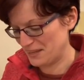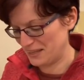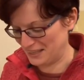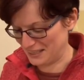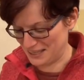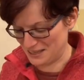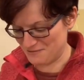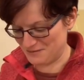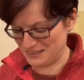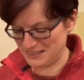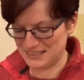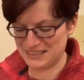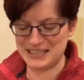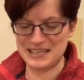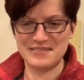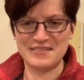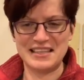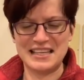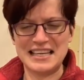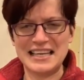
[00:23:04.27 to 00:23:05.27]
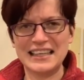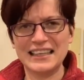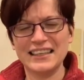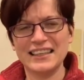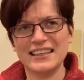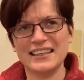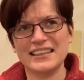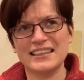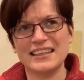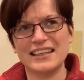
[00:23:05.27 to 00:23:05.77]
It's kind of the,
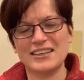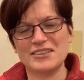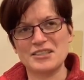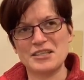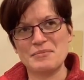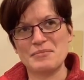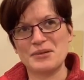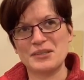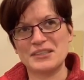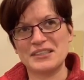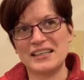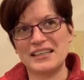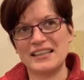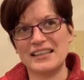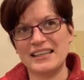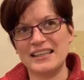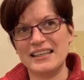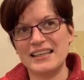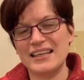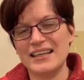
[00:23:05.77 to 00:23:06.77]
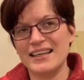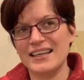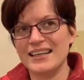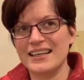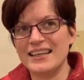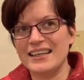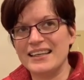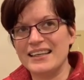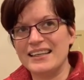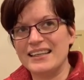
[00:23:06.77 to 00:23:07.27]
how do you put it, the
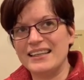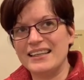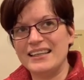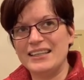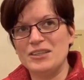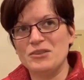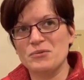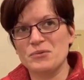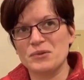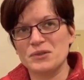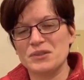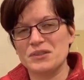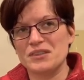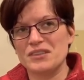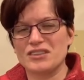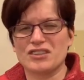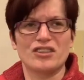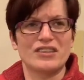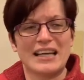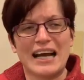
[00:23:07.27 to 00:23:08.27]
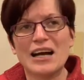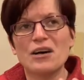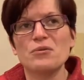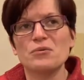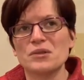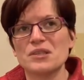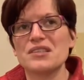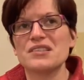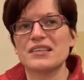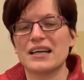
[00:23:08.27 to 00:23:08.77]
inward, so the
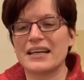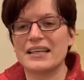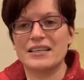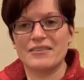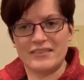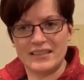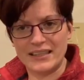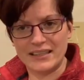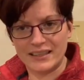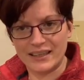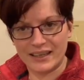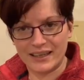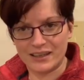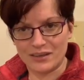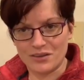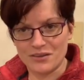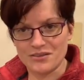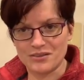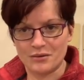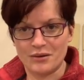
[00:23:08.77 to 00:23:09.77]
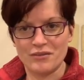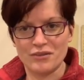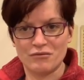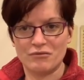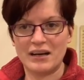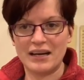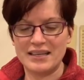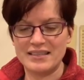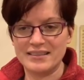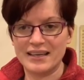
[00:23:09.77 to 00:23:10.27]
outward sign of the inner health. So if the
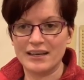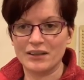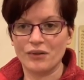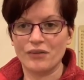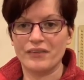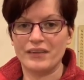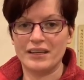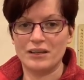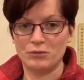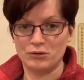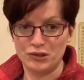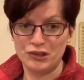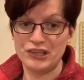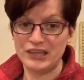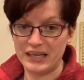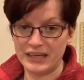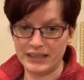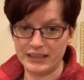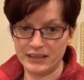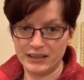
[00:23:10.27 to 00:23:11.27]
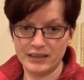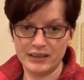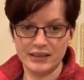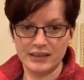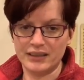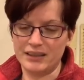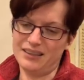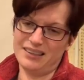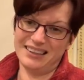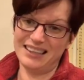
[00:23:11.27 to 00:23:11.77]
rat is healthy, it will shine,
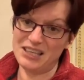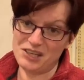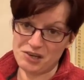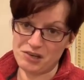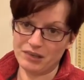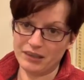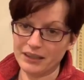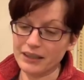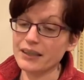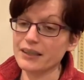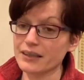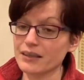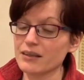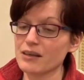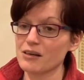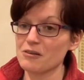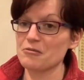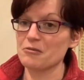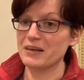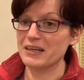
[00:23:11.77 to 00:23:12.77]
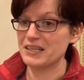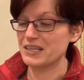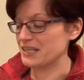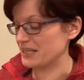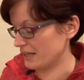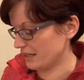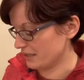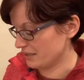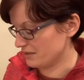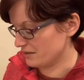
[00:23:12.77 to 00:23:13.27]
and literally in a lot of ways
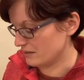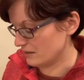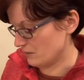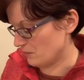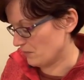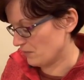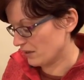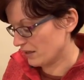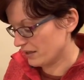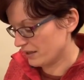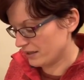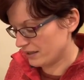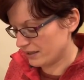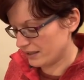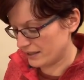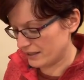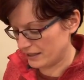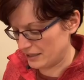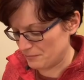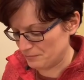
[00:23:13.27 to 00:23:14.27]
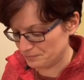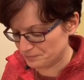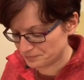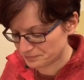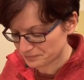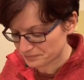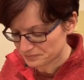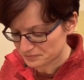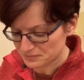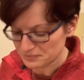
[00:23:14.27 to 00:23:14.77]
shine too.
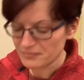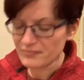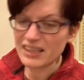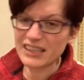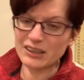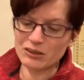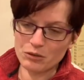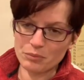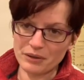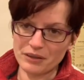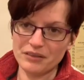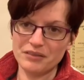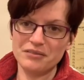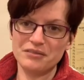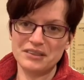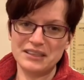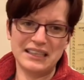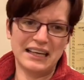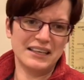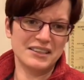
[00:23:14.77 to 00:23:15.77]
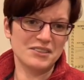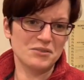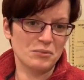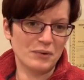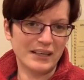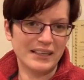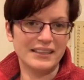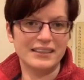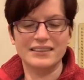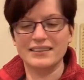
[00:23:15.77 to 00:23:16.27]
It will be nice
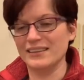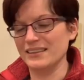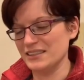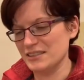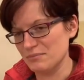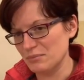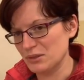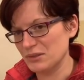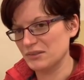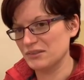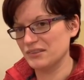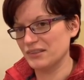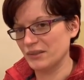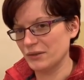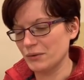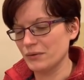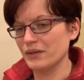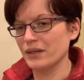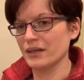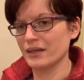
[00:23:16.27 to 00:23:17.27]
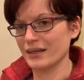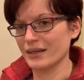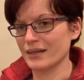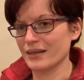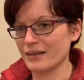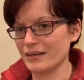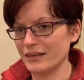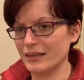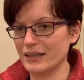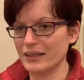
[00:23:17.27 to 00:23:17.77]
weight, nice muscle tone, that kind
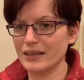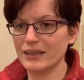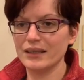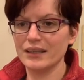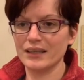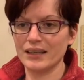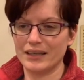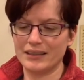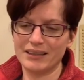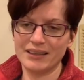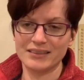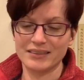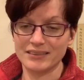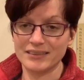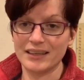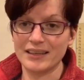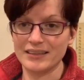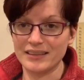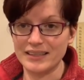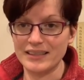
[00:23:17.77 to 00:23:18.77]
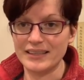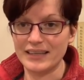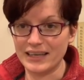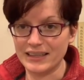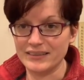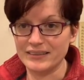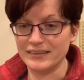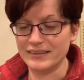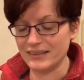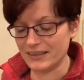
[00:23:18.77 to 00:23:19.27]
of thing. And that's a sign that you're
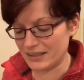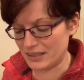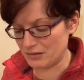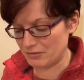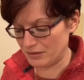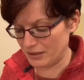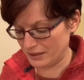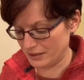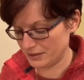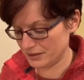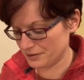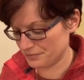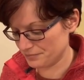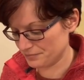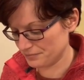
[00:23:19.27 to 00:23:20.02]
getting your diet right.